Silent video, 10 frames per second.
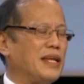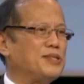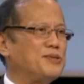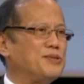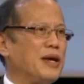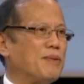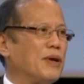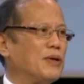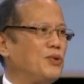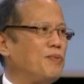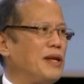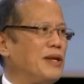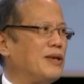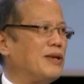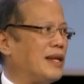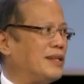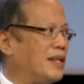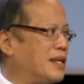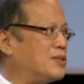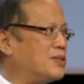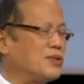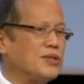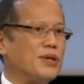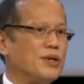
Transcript: at its peak about 2 million landlines to